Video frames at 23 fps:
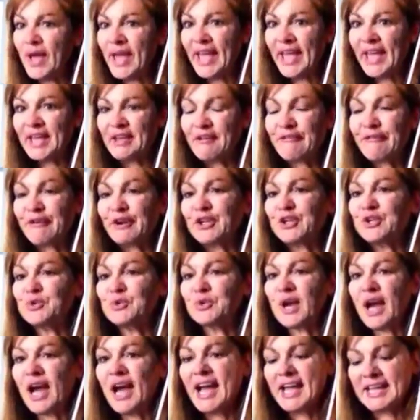way for you
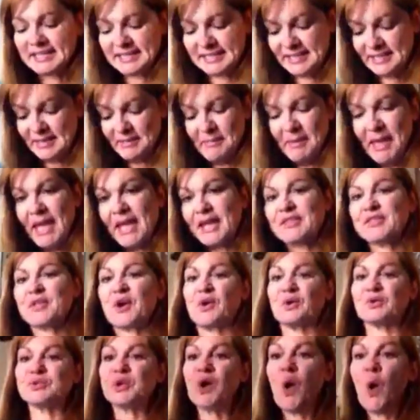guys to make
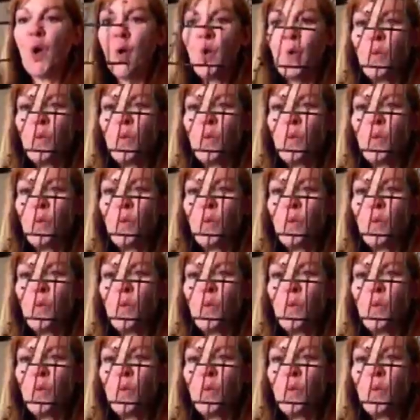those